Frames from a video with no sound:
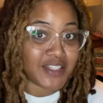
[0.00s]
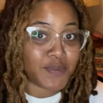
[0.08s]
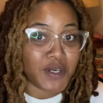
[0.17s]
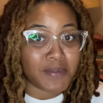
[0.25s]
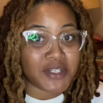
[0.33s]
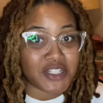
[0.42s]

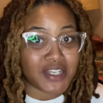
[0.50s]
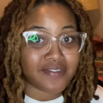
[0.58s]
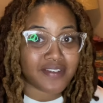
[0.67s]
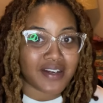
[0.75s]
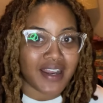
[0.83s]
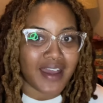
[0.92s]
pretty much it
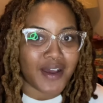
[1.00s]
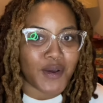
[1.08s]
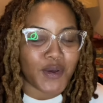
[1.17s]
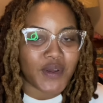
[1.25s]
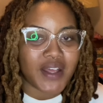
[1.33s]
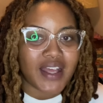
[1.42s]
for
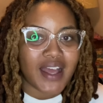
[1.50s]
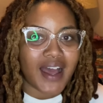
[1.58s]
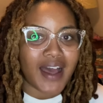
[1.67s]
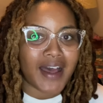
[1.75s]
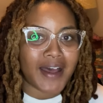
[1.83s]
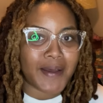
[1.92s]
now.
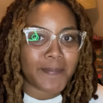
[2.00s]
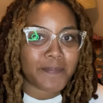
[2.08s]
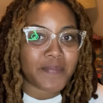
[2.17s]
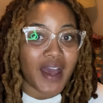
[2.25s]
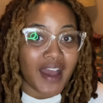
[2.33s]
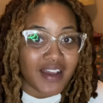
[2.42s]

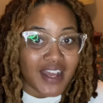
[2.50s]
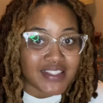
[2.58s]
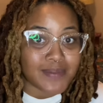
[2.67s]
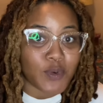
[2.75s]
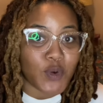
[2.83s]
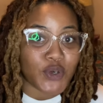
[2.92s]
Um, I got
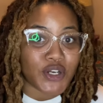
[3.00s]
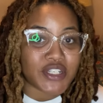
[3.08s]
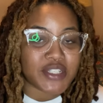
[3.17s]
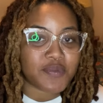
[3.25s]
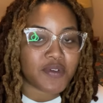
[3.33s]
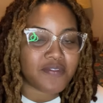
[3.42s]
some orders
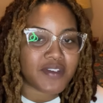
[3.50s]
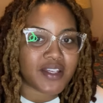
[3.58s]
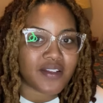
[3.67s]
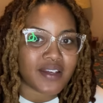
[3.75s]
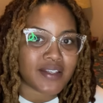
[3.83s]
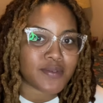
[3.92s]
to
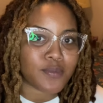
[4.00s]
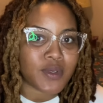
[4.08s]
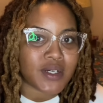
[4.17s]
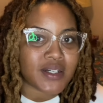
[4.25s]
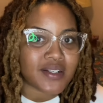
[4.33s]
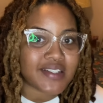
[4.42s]
fulfill as
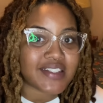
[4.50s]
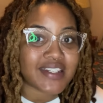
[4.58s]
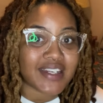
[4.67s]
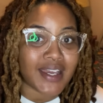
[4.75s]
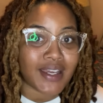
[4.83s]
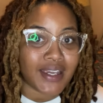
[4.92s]
well
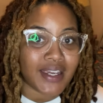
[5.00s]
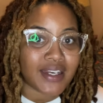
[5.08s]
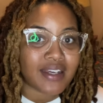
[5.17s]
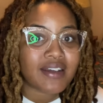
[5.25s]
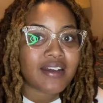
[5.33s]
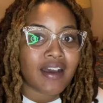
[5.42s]
tonight.
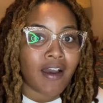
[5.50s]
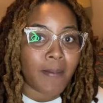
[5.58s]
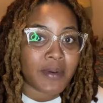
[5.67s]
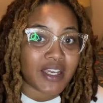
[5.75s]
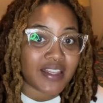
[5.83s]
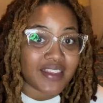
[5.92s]
I'm
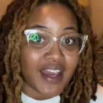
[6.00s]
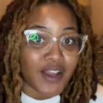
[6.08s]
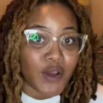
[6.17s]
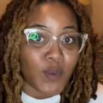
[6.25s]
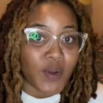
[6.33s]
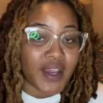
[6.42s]
gonna get that
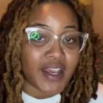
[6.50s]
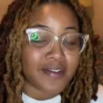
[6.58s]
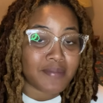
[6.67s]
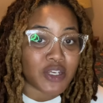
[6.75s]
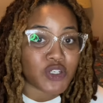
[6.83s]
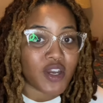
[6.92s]
going.
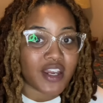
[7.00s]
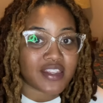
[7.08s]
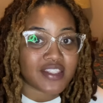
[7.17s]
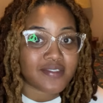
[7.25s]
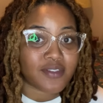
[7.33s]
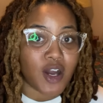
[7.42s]
Make sure I get
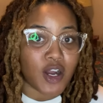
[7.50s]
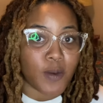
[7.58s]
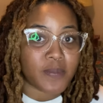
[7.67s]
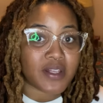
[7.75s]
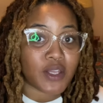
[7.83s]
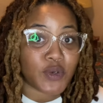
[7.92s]
this vlog
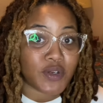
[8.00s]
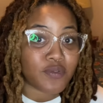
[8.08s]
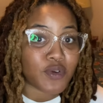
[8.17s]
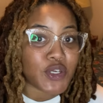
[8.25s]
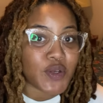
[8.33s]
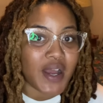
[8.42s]
uploaded
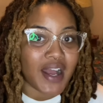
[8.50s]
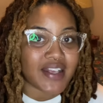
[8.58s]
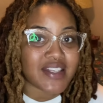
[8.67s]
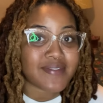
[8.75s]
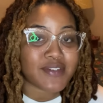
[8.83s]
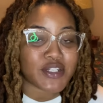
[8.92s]
for you guys for